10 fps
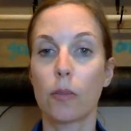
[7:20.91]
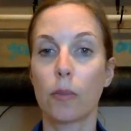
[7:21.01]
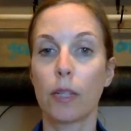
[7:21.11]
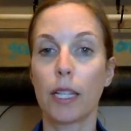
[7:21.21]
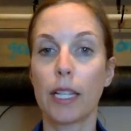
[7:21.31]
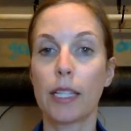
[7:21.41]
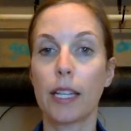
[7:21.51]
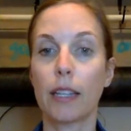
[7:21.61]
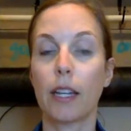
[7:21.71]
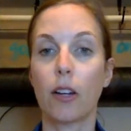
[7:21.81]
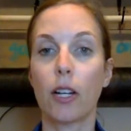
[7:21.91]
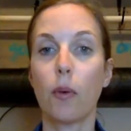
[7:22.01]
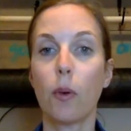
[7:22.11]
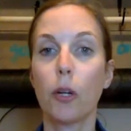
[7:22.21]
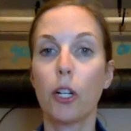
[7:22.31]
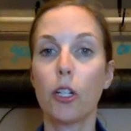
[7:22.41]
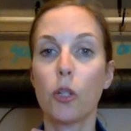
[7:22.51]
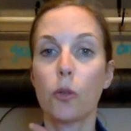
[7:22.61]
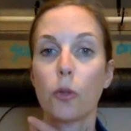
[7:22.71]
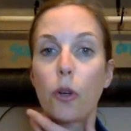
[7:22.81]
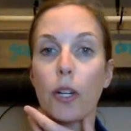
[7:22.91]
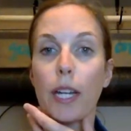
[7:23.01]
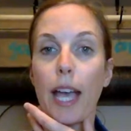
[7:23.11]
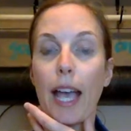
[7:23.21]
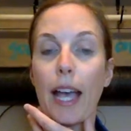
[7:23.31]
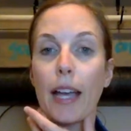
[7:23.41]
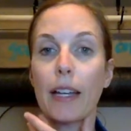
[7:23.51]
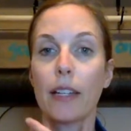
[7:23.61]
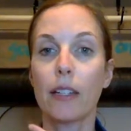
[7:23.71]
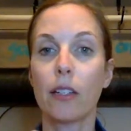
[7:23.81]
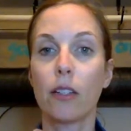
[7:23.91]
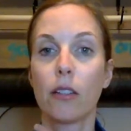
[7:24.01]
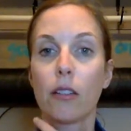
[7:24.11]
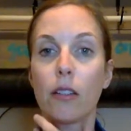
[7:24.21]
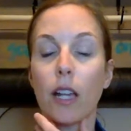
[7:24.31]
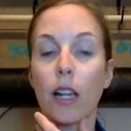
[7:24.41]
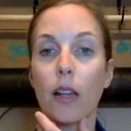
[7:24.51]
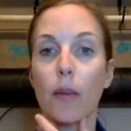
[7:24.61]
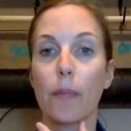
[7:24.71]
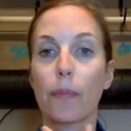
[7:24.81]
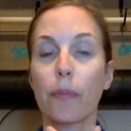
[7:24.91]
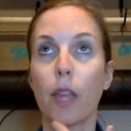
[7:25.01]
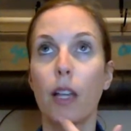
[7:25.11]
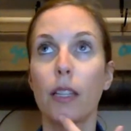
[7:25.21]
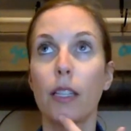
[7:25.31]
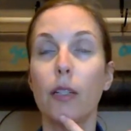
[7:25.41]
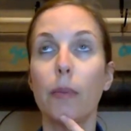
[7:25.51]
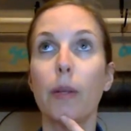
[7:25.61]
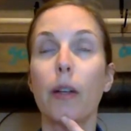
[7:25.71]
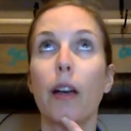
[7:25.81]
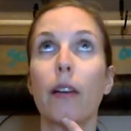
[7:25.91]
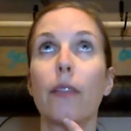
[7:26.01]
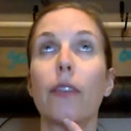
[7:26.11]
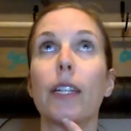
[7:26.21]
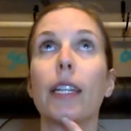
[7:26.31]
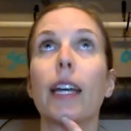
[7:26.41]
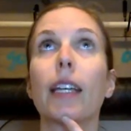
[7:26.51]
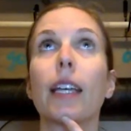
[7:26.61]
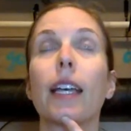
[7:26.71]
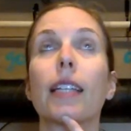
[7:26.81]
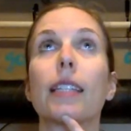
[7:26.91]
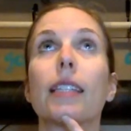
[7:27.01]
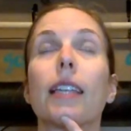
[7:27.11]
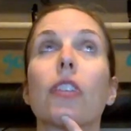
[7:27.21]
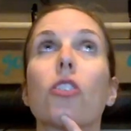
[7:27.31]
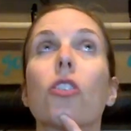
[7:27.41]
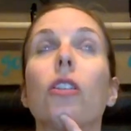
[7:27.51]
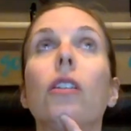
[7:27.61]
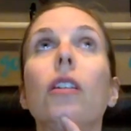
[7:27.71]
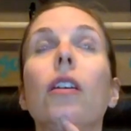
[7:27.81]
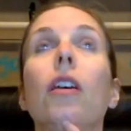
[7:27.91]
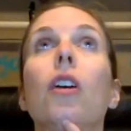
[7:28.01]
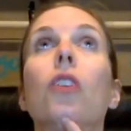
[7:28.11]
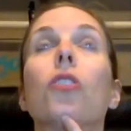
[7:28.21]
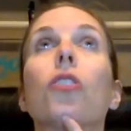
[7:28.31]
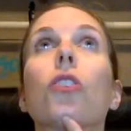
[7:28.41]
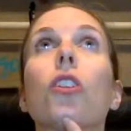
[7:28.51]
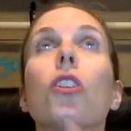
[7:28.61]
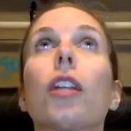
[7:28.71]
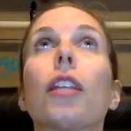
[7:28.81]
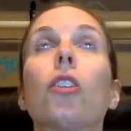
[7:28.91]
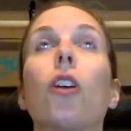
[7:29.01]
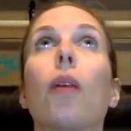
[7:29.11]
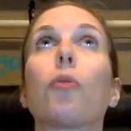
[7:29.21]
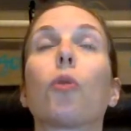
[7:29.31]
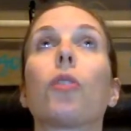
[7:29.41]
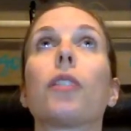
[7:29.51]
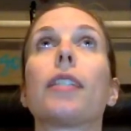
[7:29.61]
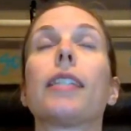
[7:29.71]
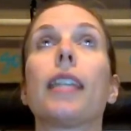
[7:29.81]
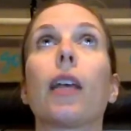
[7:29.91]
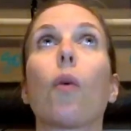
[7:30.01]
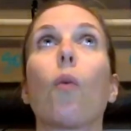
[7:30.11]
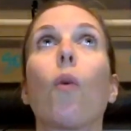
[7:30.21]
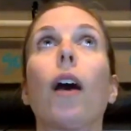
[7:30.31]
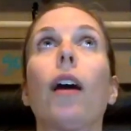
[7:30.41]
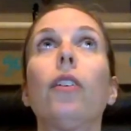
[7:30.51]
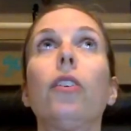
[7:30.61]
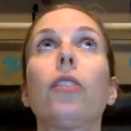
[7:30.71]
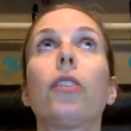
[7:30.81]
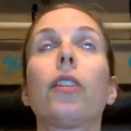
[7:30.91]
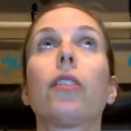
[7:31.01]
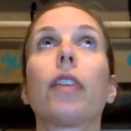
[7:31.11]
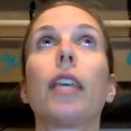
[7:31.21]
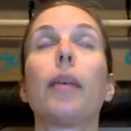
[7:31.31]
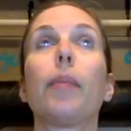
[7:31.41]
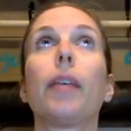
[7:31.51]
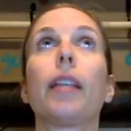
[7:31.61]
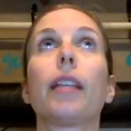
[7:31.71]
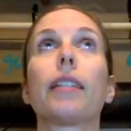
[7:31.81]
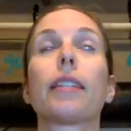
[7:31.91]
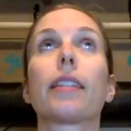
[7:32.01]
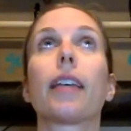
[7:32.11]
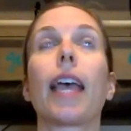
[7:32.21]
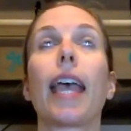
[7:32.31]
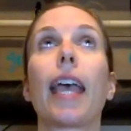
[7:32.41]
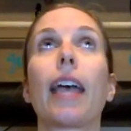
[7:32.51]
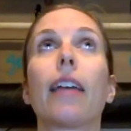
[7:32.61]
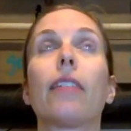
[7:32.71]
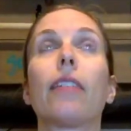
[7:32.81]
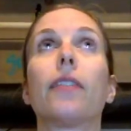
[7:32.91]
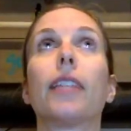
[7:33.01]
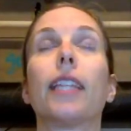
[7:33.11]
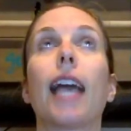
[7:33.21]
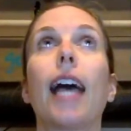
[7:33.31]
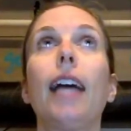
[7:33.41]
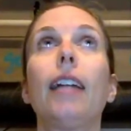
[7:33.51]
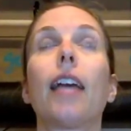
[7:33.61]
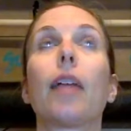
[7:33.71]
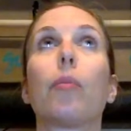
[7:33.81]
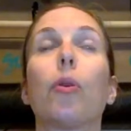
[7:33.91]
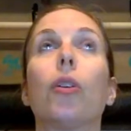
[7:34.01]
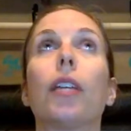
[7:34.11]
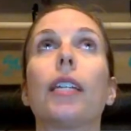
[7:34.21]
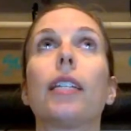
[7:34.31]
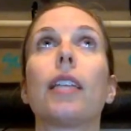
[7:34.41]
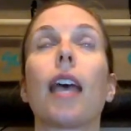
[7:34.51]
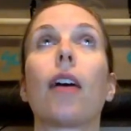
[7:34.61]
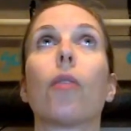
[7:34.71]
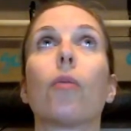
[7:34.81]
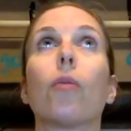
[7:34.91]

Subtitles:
Release up there. Now what we're going to do is we're going to add a little bit of neck extension. We're just going to gently look up towards the ceiling while you're still keeping this hand flat and pulling down